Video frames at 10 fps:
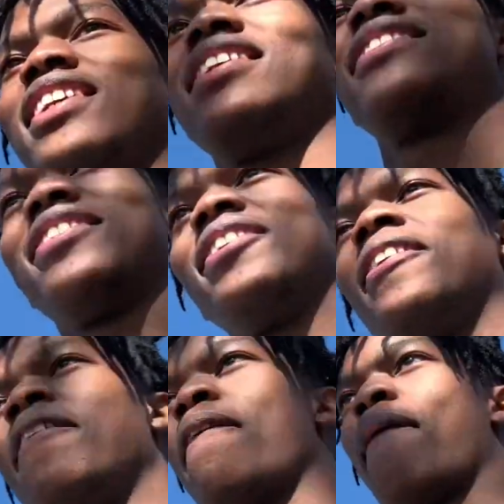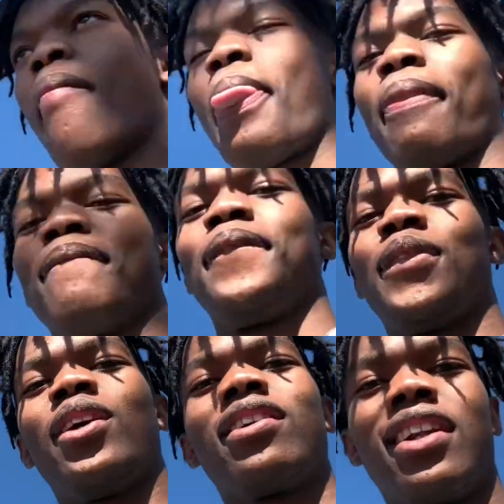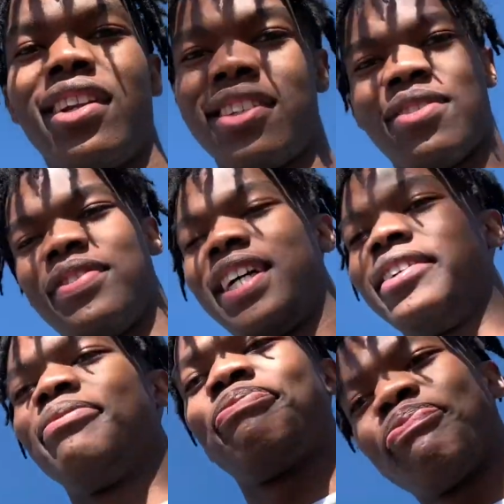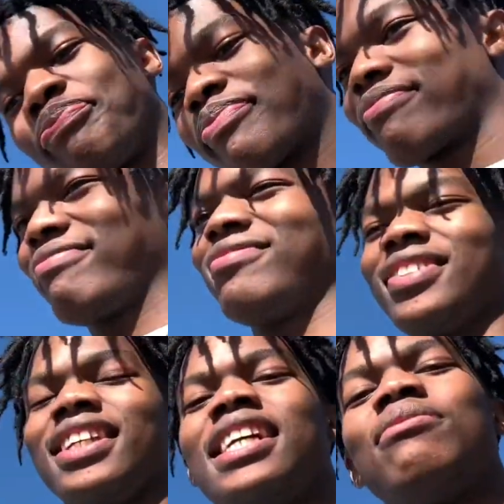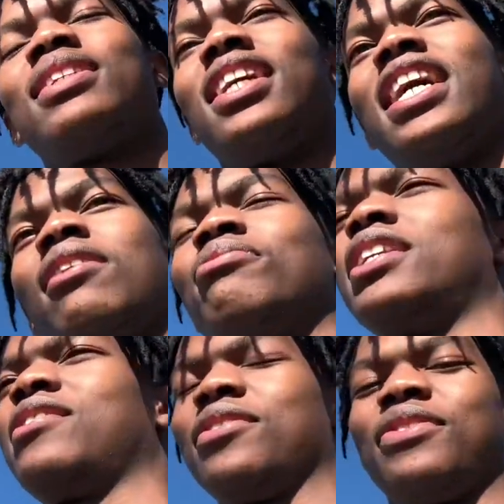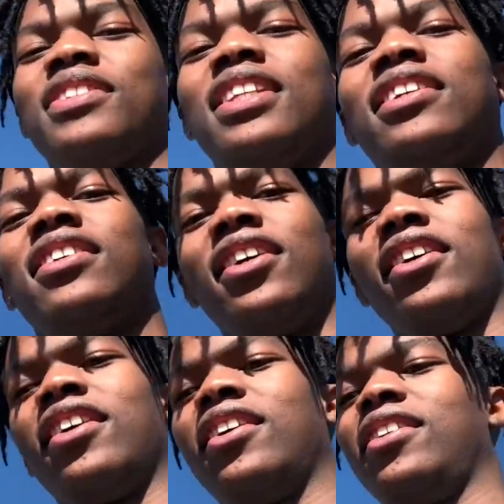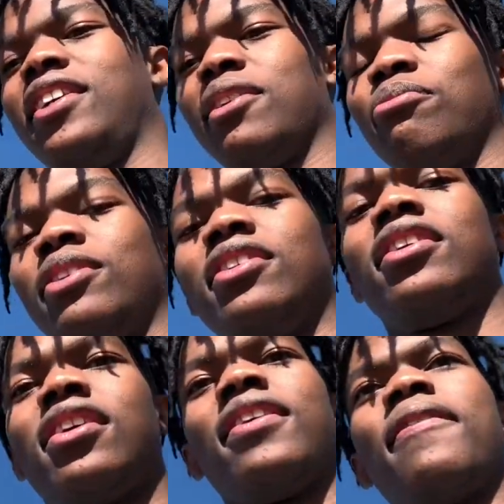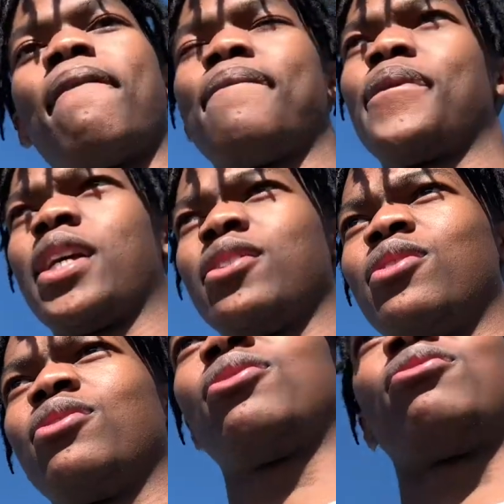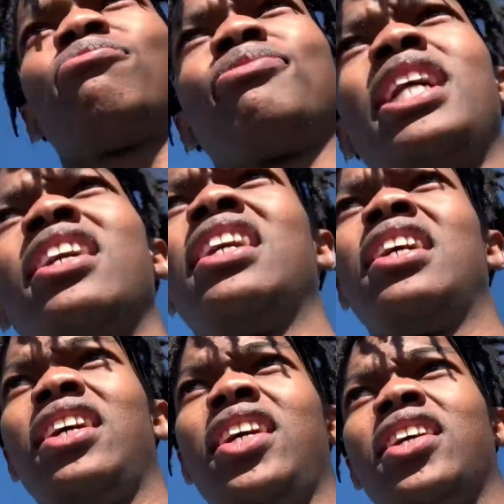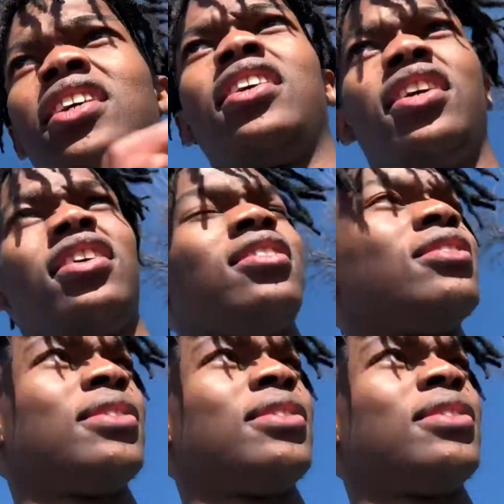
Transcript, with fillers: is, you know. Looking this fine kind of a high price, obviously. Get me? So, yeah, uh,